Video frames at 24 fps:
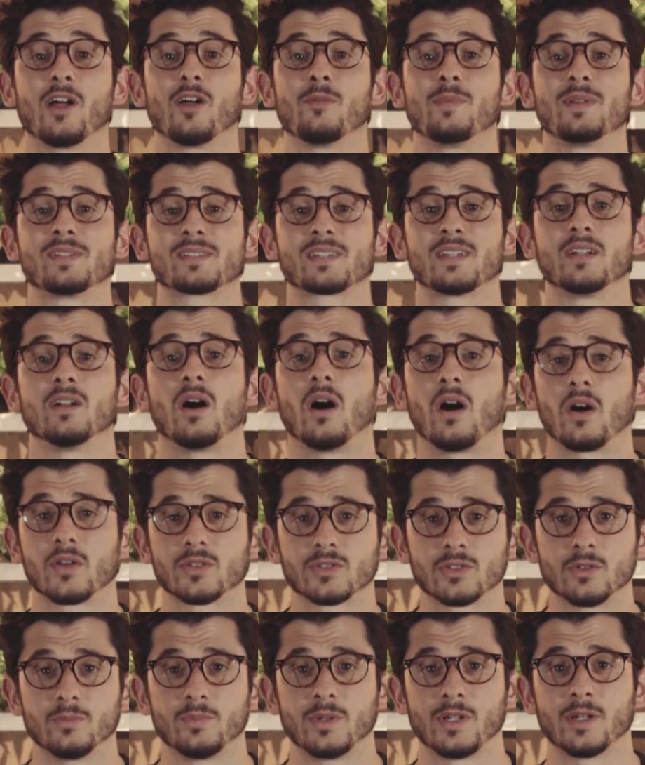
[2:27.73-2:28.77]
elements can
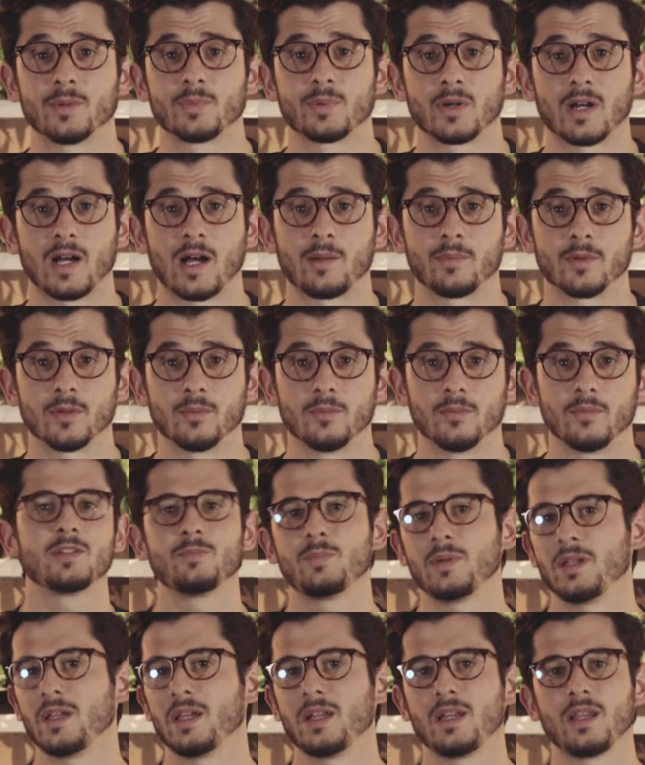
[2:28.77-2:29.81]
also be a problem. It could
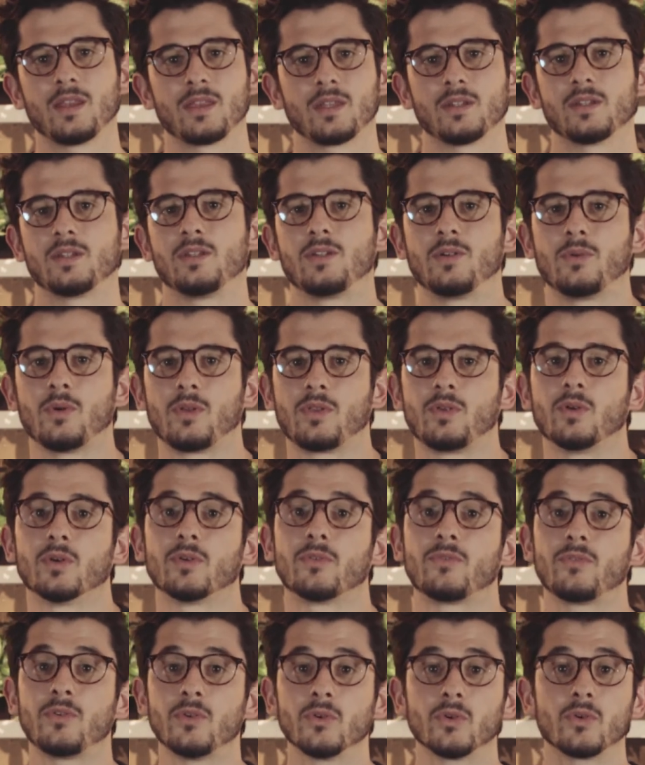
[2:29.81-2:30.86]
be anything to do with your
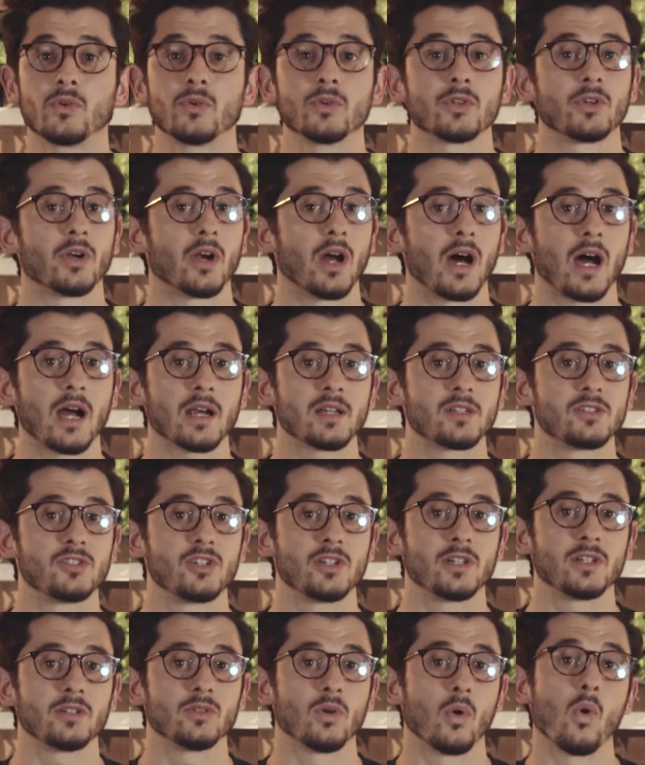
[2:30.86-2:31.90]
fuel, your
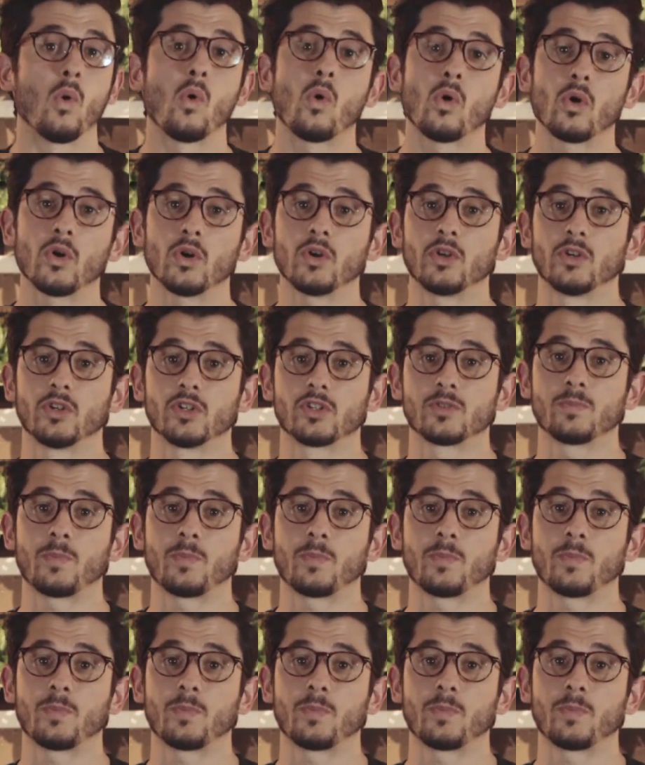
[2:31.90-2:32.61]
oxygen, or your